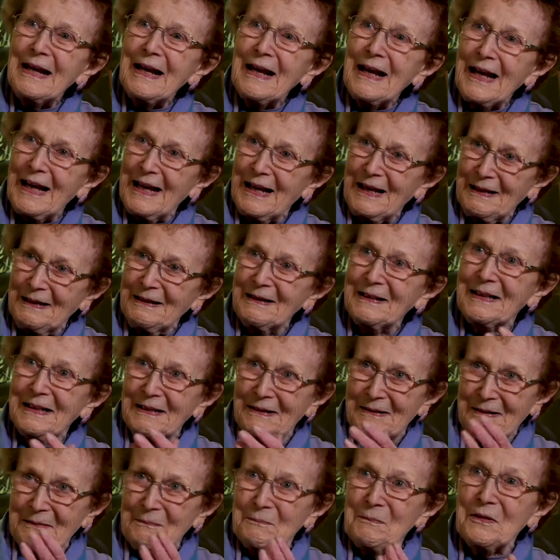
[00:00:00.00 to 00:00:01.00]
And
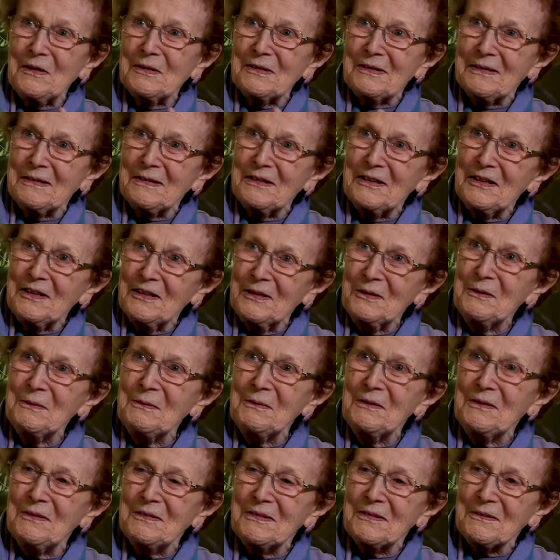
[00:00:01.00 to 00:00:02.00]

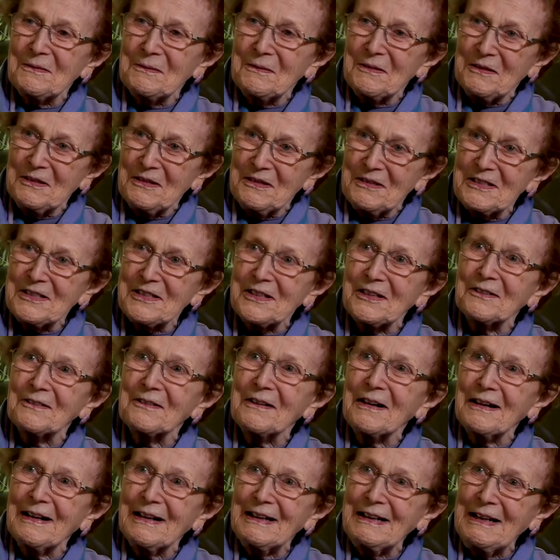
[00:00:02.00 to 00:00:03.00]
you
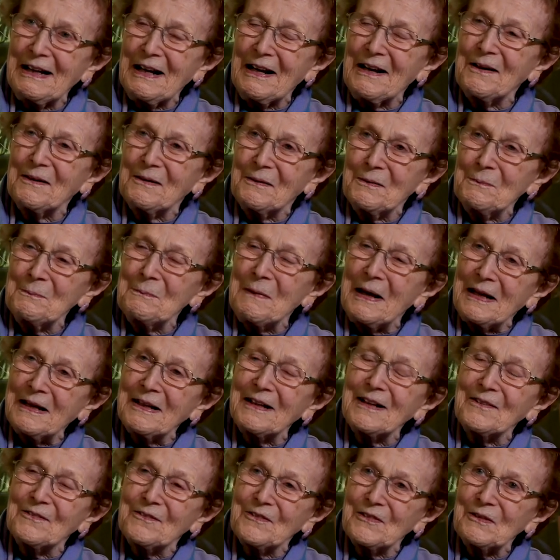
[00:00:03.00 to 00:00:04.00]
certainly know,
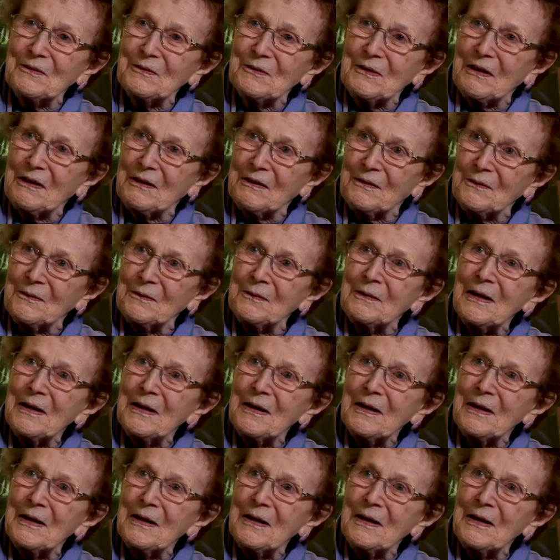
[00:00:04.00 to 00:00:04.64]
many of you know,